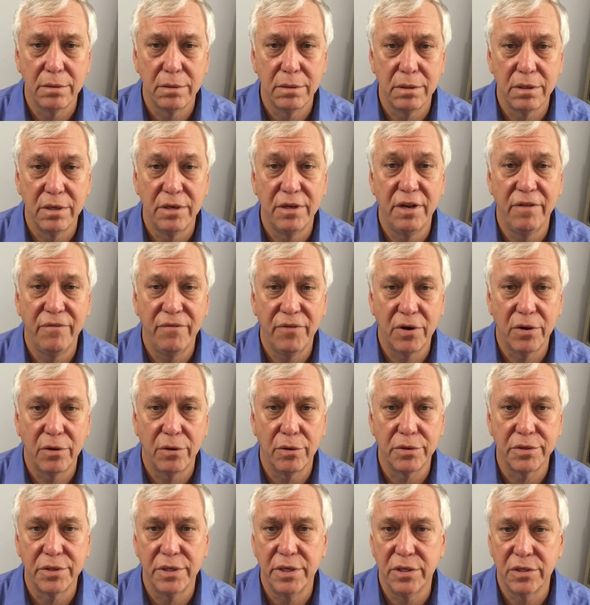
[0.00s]
the
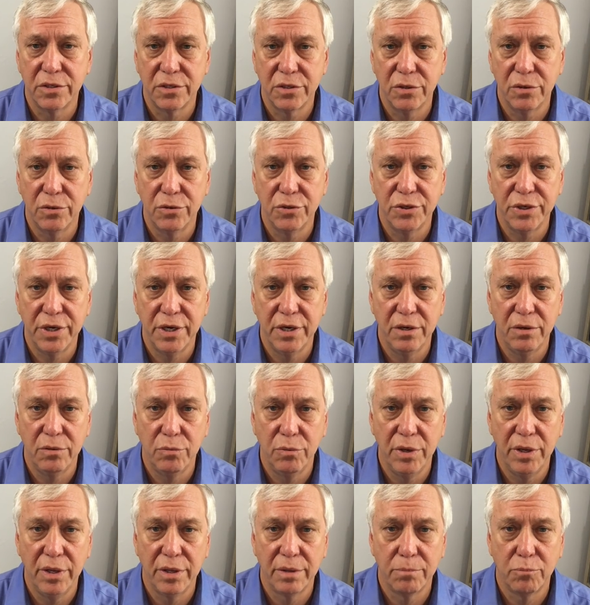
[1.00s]
difficulty associated
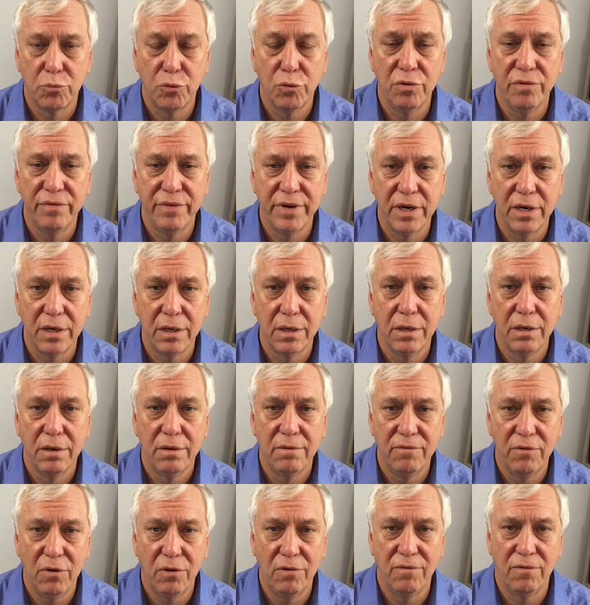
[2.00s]
with proving
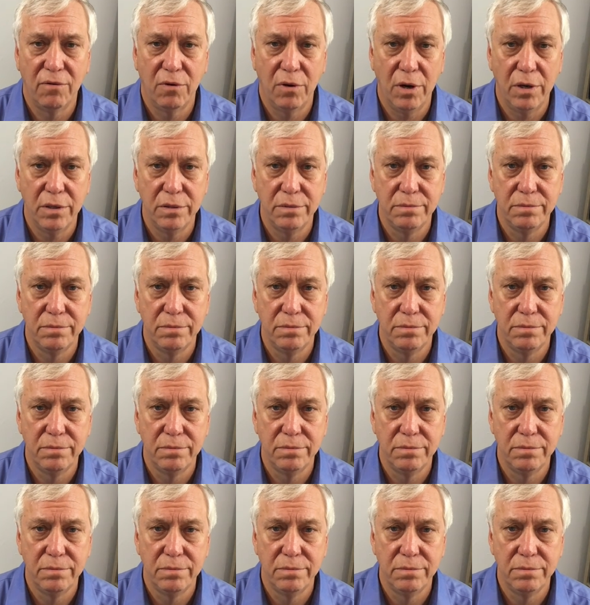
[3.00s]
vote fraud.